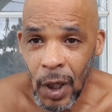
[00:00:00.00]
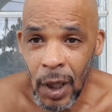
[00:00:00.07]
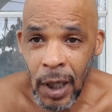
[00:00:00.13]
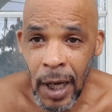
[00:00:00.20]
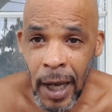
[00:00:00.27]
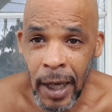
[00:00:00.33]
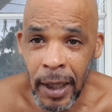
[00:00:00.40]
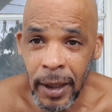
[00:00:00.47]

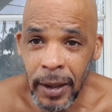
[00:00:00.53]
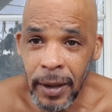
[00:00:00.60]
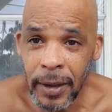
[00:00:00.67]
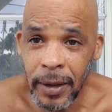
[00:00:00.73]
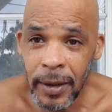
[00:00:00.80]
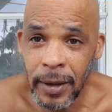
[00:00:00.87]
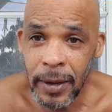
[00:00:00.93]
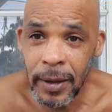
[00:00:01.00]
Like,
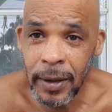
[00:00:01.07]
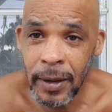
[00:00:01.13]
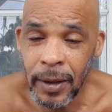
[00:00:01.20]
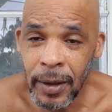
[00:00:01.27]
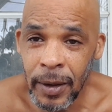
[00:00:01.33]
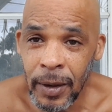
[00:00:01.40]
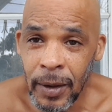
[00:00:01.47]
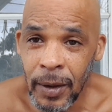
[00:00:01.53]

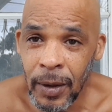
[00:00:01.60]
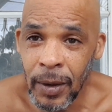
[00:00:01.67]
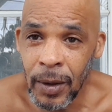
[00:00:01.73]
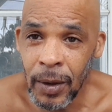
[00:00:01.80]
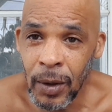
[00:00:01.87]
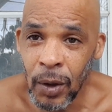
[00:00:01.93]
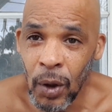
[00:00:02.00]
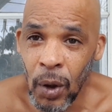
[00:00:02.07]

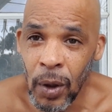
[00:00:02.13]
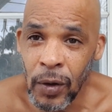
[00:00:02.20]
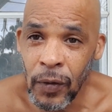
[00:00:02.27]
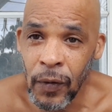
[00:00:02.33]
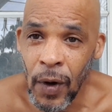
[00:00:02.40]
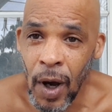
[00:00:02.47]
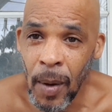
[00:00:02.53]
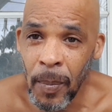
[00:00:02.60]
as
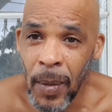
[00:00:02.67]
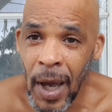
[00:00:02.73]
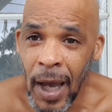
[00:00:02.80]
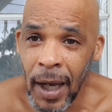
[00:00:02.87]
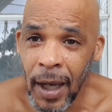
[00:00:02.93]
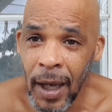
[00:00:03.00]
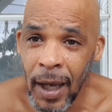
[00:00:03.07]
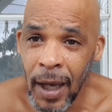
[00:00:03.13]
far
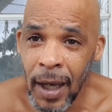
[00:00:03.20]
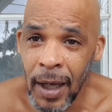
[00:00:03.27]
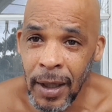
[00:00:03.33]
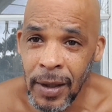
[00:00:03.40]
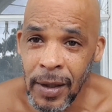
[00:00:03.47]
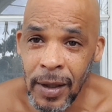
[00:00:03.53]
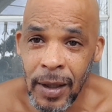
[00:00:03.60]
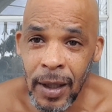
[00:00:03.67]
back
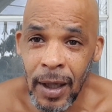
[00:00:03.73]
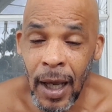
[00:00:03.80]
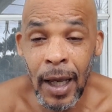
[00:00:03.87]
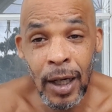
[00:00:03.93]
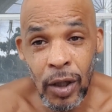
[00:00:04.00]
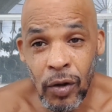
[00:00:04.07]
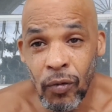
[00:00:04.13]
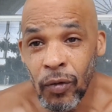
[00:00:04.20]
as,
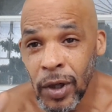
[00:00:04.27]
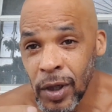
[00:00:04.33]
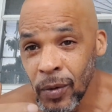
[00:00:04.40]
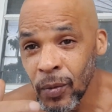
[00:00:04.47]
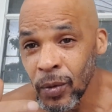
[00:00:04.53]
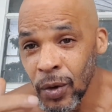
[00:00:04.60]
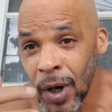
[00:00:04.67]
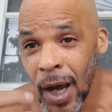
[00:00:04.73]
and it's the
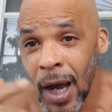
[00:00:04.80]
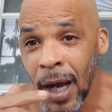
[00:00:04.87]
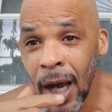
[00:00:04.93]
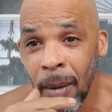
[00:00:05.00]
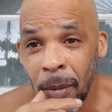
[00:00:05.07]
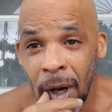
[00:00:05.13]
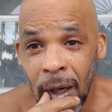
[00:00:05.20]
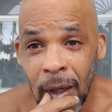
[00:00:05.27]
reason, how I
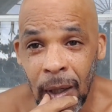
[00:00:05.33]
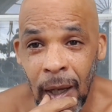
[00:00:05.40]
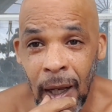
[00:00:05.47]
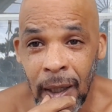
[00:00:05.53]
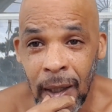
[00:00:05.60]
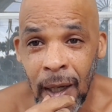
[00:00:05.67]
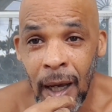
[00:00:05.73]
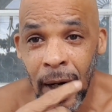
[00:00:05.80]

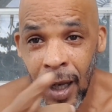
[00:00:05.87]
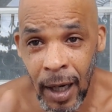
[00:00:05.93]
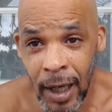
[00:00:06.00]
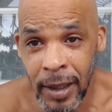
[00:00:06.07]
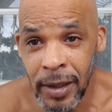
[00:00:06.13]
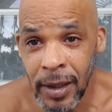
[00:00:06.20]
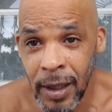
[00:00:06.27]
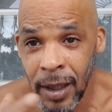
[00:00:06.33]
got a
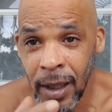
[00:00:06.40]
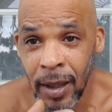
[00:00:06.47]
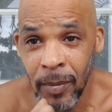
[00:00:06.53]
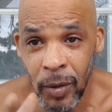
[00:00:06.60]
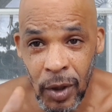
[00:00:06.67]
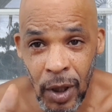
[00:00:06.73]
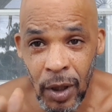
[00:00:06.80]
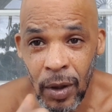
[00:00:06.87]
light skin.
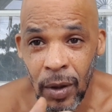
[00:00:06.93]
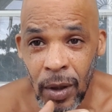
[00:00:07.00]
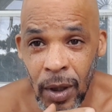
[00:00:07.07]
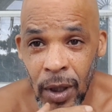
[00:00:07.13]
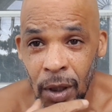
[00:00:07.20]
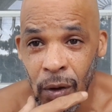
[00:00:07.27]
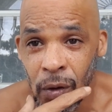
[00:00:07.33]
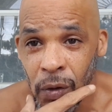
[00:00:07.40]
I'll tell you
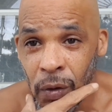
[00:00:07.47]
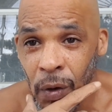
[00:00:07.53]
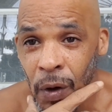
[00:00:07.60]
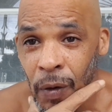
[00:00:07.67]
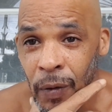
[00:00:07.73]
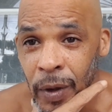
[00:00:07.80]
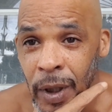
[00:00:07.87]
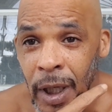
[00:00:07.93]
a little
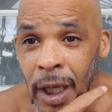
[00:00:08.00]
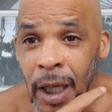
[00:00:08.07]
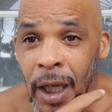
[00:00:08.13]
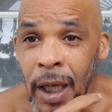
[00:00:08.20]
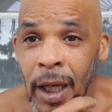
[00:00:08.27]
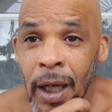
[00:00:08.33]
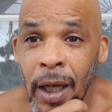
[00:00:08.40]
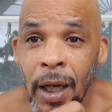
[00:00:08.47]
story.
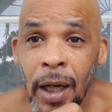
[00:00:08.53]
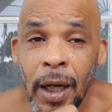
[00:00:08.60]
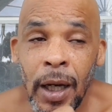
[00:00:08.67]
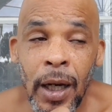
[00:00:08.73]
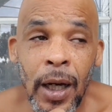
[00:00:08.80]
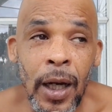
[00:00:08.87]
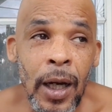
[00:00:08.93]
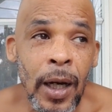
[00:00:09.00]

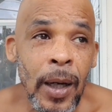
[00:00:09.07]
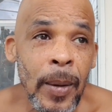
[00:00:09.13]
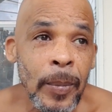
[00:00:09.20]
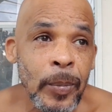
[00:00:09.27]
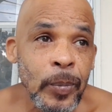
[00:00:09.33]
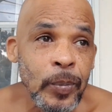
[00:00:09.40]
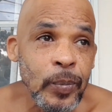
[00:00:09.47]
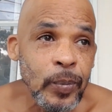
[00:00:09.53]

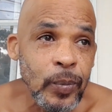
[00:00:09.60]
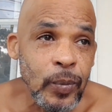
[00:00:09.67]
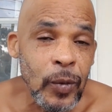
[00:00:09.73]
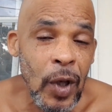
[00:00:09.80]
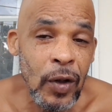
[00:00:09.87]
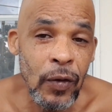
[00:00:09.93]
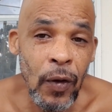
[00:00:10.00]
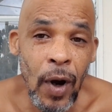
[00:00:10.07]

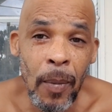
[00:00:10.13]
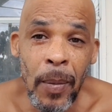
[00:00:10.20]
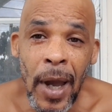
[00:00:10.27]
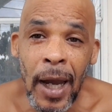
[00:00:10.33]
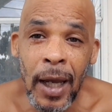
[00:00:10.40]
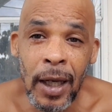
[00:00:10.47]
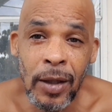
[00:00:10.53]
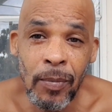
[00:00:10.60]
As far
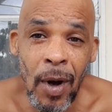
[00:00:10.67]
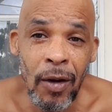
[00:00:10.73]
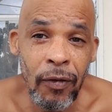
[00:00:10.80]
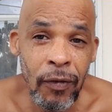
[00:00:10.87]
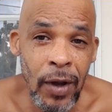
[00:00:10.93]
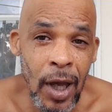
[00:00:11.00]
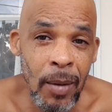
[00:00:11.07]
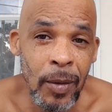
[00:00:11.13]
back as my
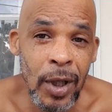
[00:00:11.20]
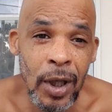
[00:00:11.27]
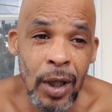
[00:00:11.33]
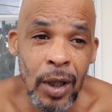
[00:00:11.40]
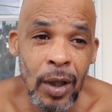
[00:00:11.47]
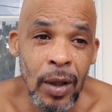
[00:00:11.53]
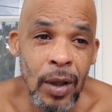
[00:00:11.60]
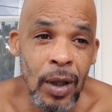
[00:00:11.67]
family
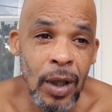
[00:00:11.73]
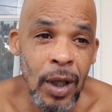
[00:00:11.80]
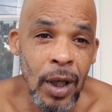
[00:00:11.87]
can